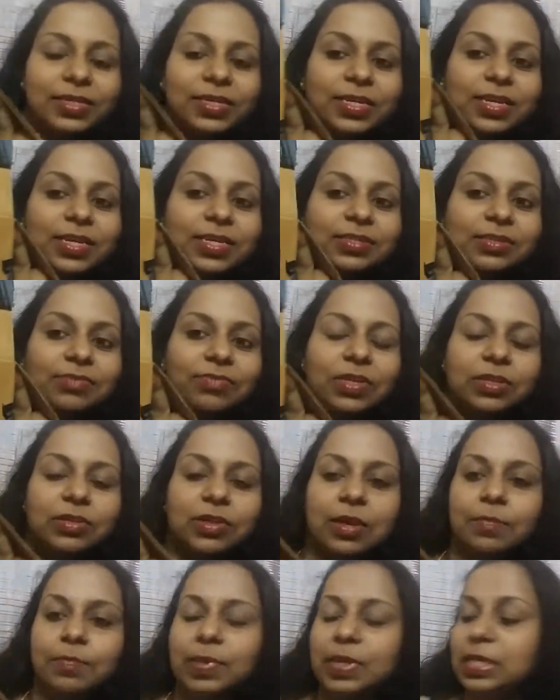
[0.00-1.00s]
this
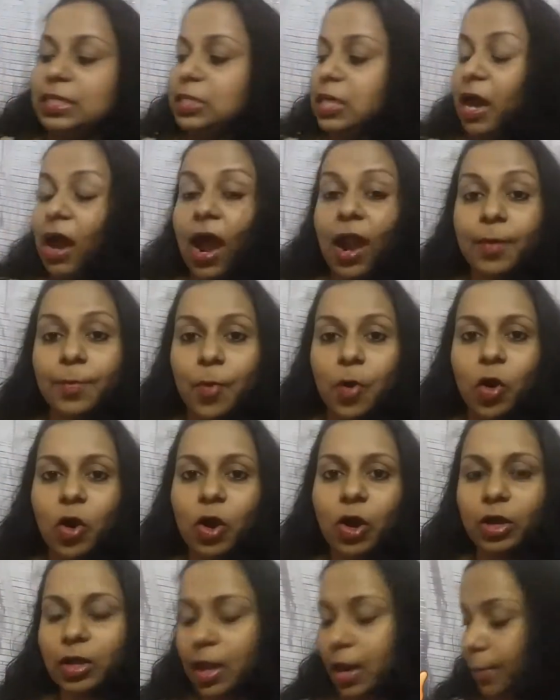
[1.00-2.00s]
with complete hard
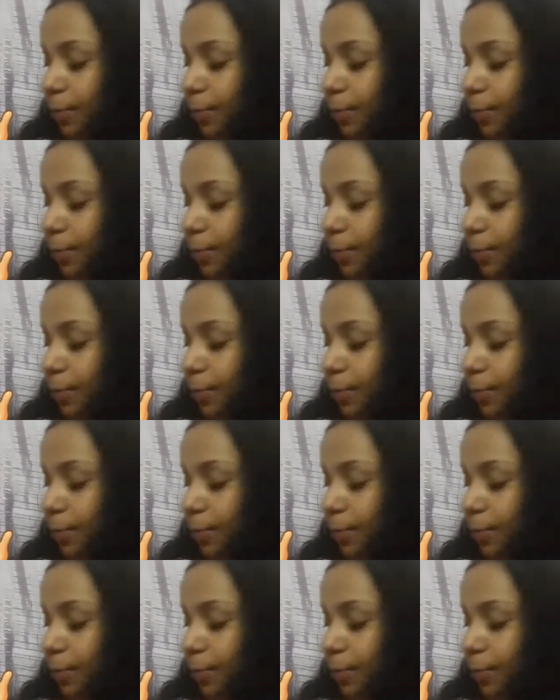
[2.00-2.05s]
box,